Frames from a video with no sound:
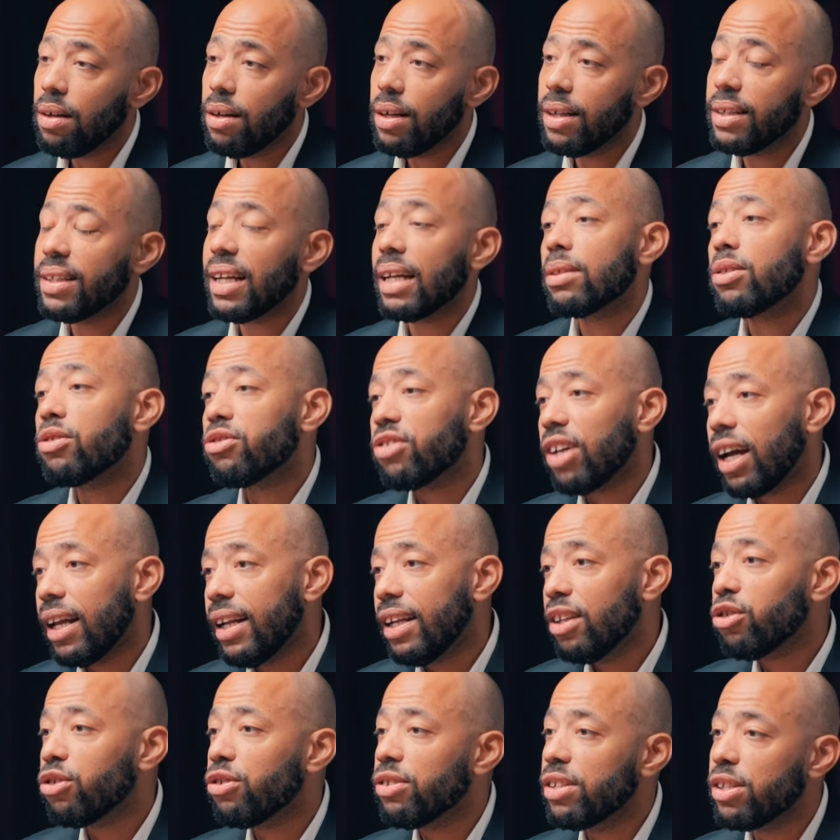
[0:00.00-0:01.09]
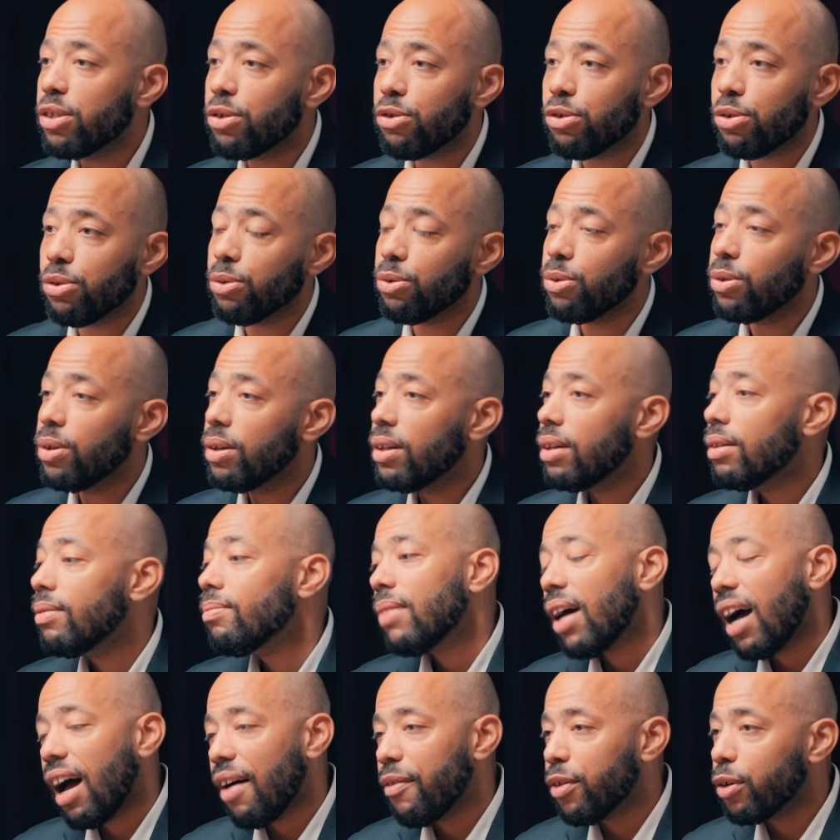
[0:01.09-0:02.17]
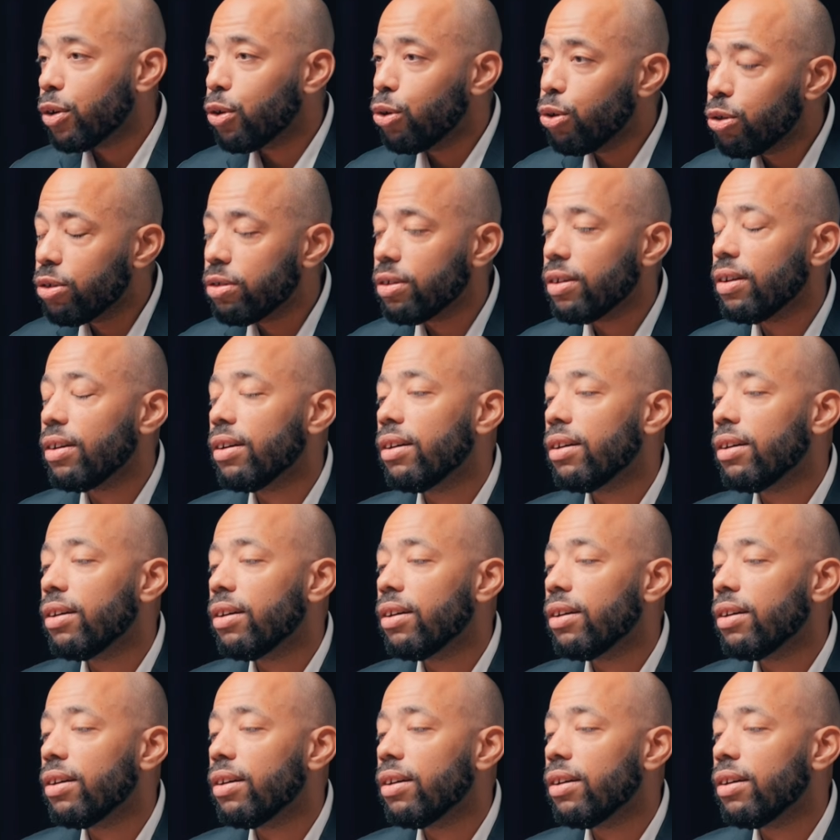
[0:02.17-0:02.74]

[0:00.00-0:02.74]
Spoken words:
and that's a challenge. You need to have a good